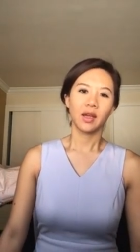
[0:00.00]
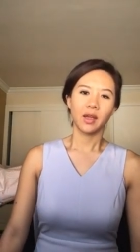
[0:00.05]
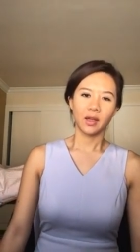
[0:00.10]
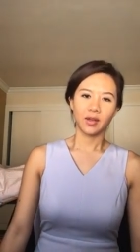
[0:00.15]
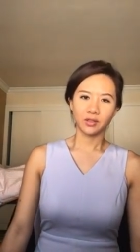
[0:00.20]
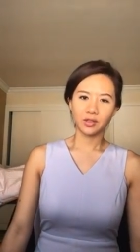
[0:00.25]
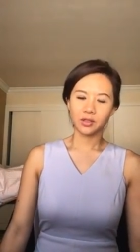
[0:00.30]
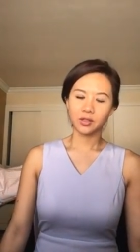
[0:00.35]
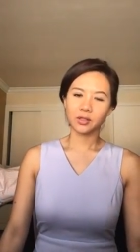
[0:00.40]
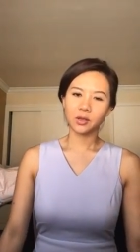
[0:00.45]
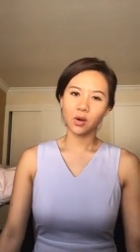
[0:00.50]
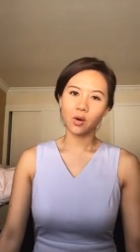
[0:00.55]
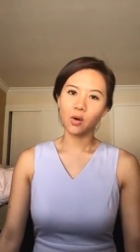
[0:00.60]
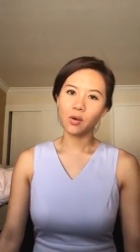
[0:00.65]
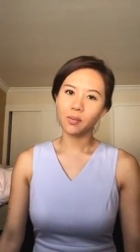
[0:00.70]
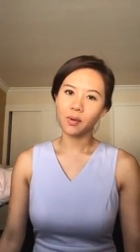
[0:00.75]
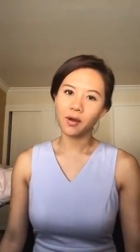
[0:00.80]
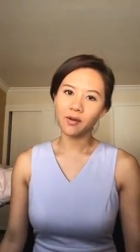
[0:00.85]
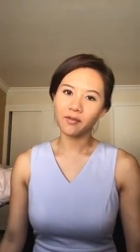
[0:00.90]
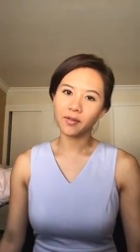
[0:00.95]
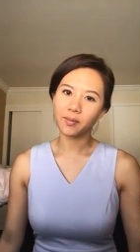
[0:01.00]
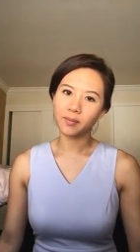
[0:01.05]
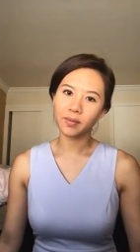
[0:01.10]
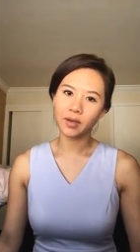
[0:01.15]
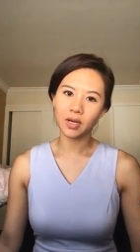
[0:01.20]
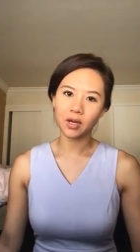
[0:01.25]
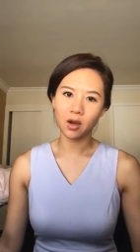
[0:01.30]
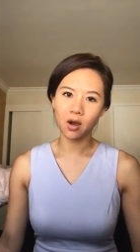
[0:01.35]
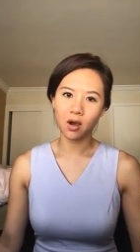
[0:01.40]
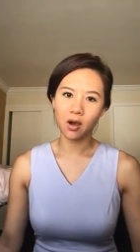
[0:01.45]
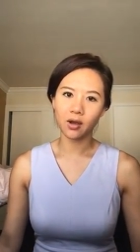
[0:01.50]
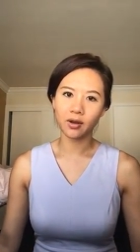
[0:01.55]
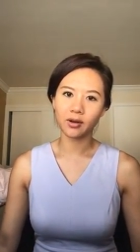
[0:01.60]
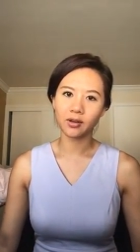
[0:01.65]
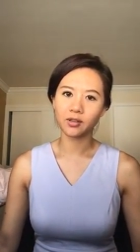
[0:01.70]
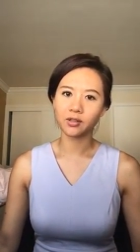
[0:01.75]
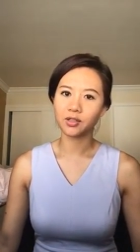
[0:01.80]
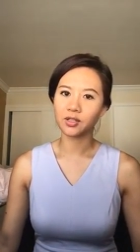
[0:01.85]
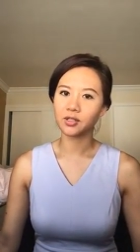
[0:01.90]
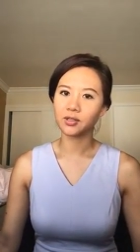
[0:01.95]
And just go above and beyond
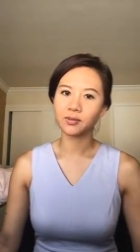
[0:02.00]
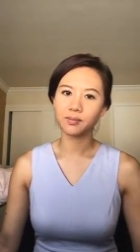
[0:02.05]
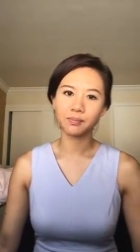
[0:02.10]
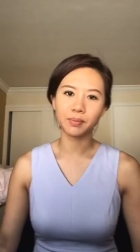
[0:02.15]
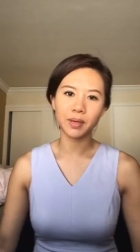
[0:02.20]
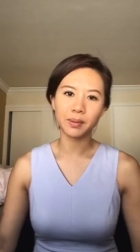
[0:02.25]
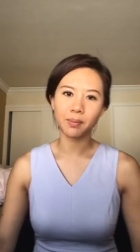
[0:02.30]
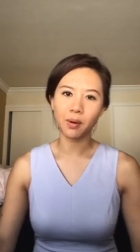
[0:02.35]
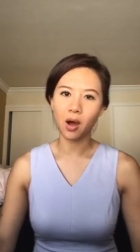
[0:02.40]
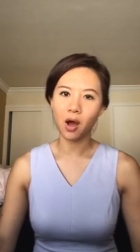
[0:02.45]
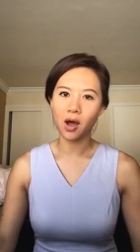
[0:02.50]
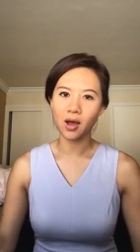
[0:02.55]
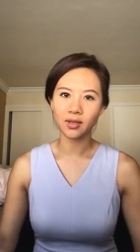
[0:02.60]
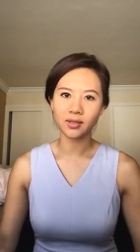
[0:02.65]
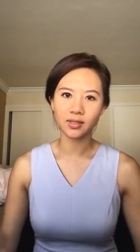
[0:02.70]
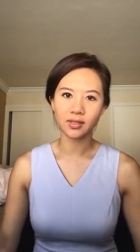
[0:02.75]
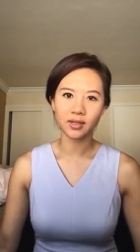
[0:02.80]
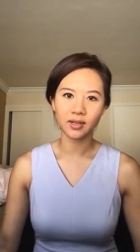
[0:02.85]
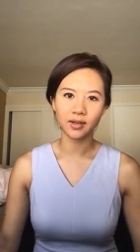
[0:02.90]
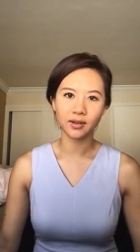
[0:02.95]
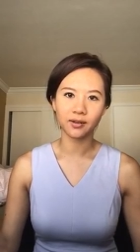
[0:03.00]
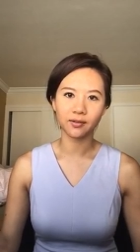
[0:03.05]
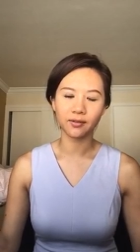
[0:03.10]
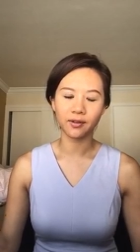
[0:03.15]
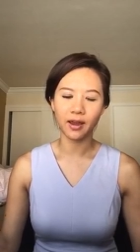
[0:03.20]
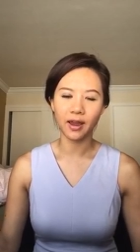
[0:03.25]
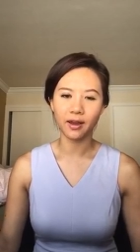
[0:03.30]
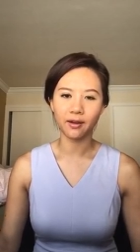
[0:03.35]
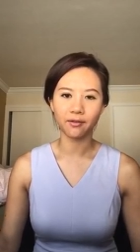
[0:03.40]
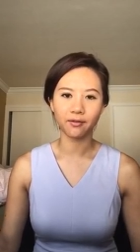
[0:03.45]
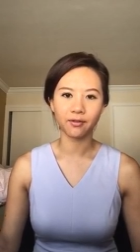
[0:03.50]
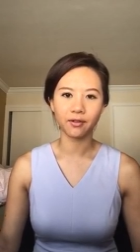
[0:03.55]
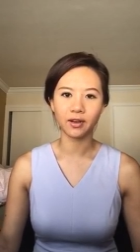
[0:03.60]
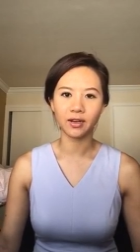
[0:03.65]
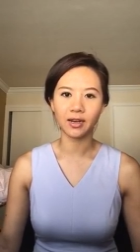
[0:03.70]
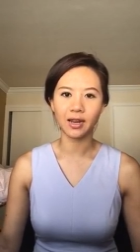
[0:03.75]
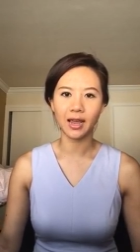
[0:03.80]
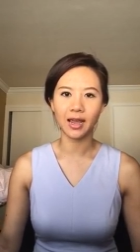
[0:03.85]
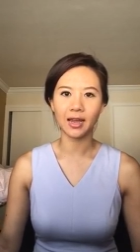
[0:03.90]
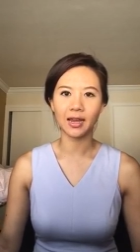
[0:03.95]
and just be positive every
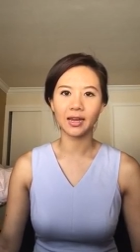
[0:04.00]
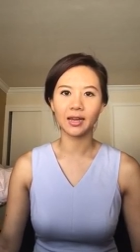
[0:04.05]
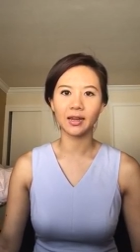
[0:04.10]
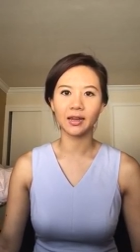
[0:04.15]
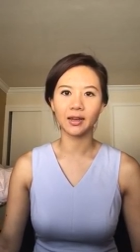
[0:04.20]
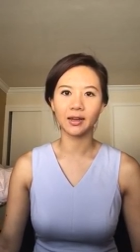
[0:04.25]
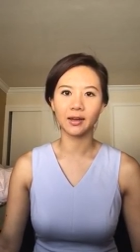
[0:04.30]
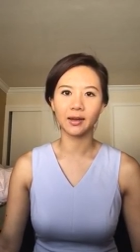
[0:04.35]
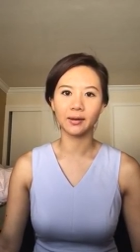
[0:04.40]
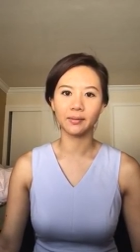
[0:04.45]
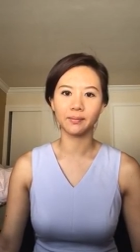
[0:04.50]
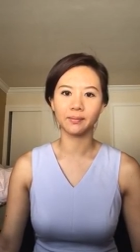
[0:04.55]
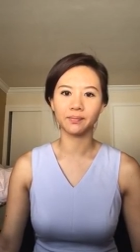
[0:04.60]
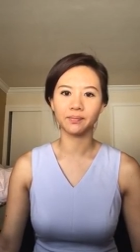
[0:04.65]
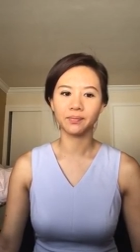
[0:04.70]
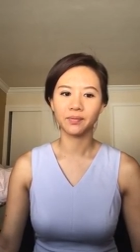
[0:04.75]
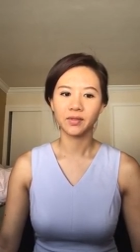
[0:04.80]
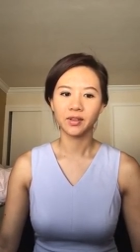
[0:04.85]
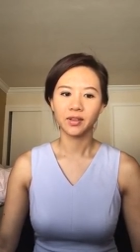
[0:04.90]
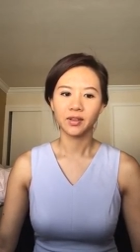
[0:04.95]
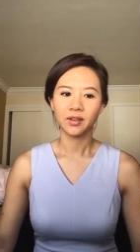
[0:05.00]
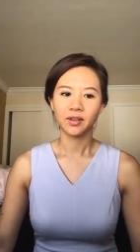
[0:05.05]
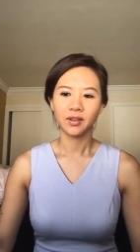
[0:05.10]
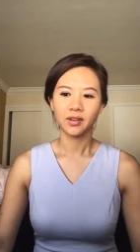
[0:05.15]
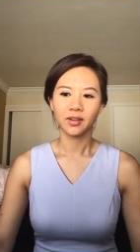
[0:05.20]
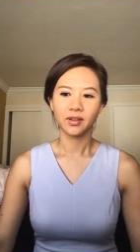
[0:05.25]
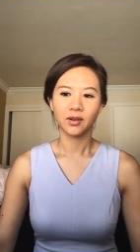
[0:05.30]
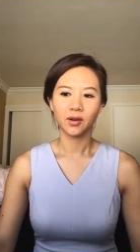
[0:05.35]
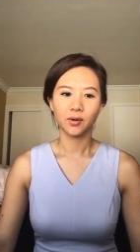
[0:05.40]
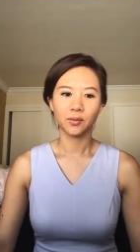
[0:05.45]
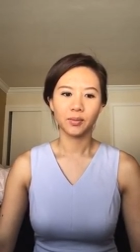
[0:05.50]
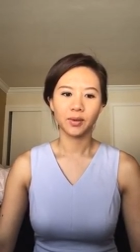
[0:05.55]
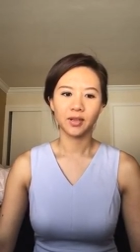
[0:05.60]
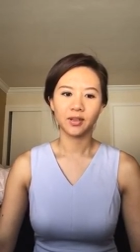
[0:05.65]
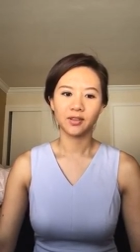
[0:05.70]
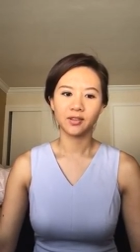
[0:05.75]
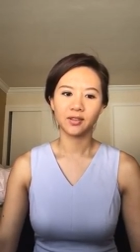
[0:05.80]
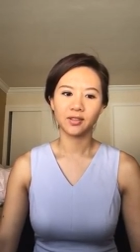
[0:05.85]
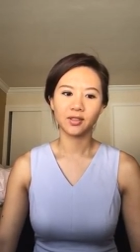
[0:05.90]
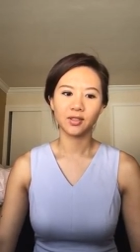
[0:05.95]
day, um, you know,
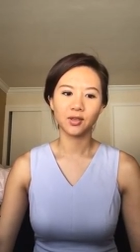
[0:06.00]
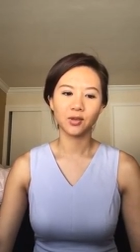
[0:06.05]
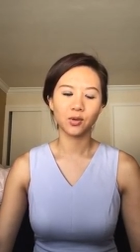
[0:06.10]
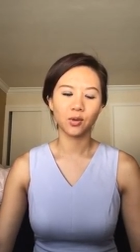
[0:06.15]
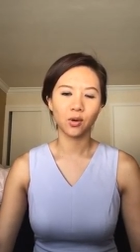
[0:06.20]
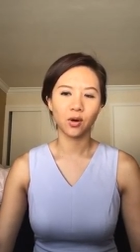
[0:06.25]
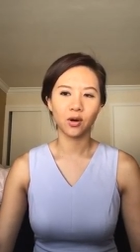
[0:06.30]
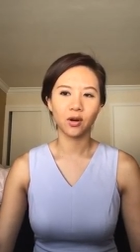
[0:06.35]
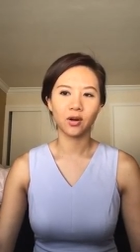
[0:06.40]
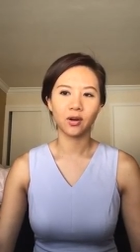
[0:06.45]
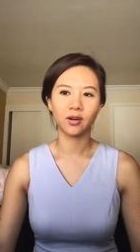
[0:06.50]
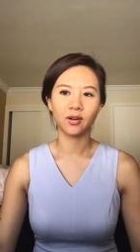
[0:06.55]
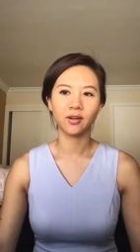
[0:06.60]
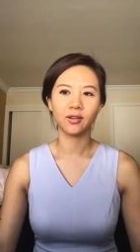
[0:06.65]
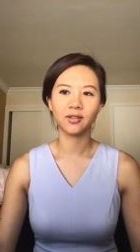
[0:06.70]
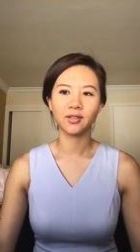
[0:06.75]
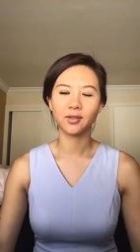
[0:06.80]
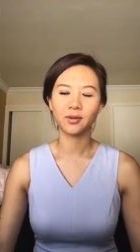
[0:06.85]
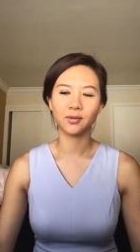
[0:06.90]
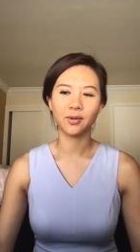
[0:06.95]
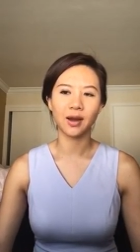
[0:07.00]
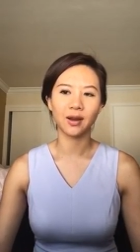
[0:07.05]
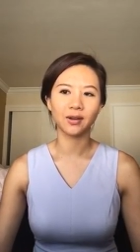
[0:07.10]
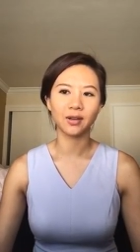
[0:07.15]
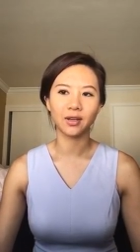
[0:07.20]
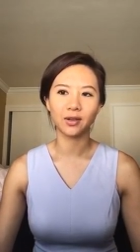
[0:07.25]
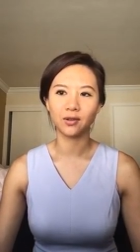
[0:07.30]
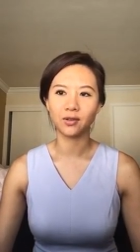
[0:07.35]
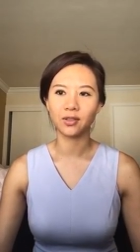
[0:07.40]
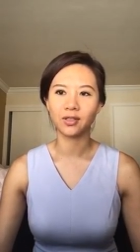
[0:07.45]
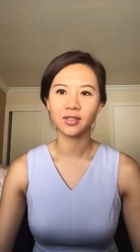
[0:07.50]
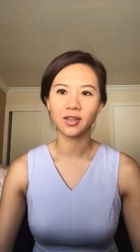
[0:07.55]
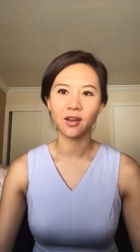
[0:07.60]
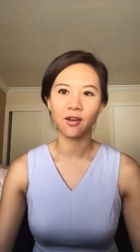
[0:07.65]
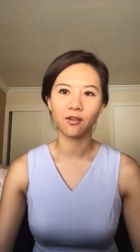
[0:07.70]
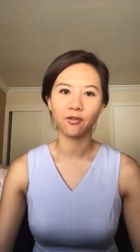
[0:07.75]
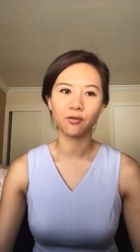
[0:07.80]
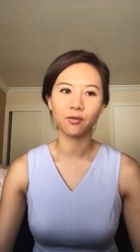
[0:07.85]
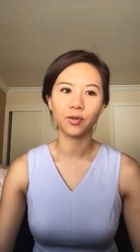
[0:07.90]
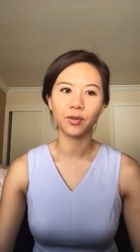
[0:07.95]
because you are surrounding
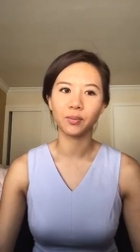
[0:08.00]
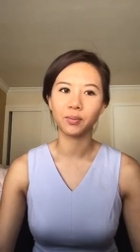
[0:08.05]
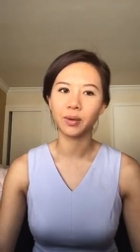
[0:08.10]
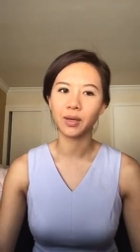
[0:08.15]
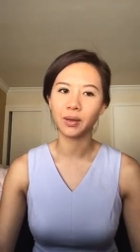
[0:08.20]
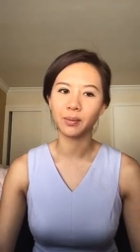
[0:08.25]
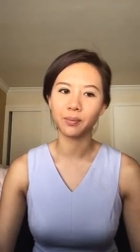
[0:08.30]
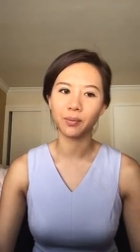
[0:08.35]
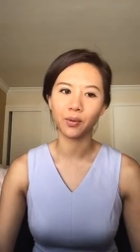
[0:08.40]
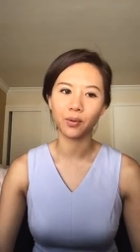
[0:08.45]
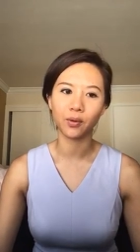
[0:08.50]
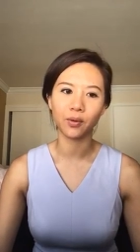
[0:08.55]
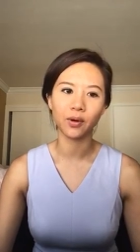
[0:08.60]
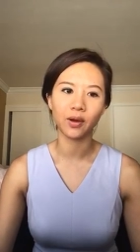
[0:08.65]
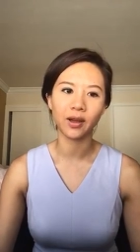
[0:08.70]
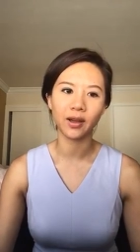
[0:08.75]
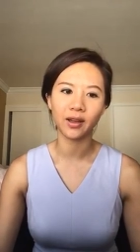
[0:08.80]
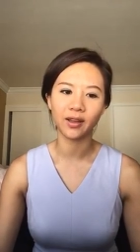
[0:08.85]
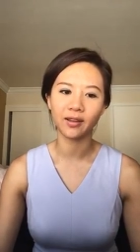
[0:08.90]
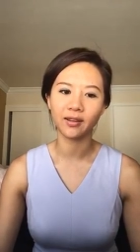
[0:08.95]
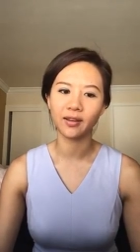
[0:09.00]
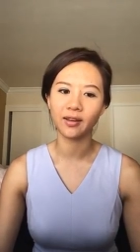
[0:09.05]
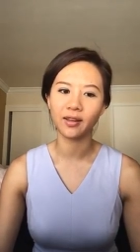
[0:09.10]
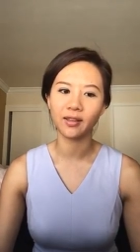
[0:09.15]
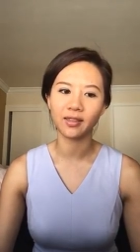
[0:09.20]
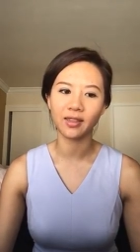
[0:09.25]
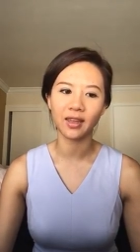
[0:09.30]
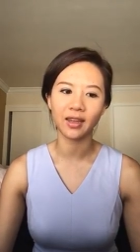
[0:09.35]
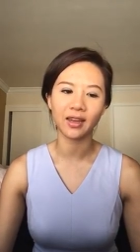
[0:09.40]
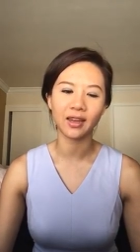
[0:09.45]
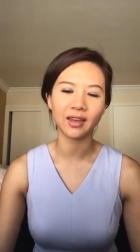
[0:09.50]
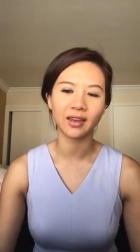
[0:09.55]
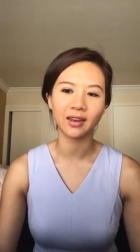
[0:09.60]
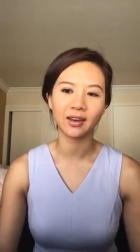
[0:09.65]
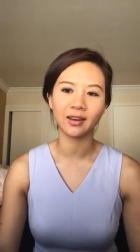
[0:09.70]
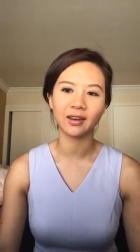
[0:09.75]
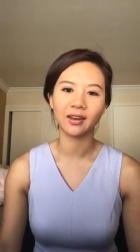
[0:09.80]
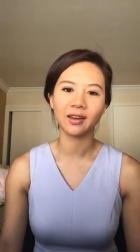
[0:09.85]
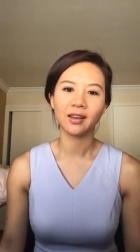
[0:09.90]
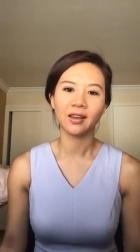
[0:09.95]
yourself with people and they
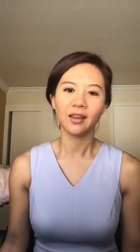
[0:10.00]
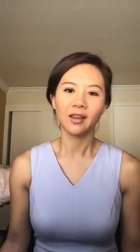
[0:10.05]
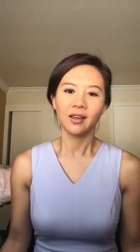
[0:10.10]
can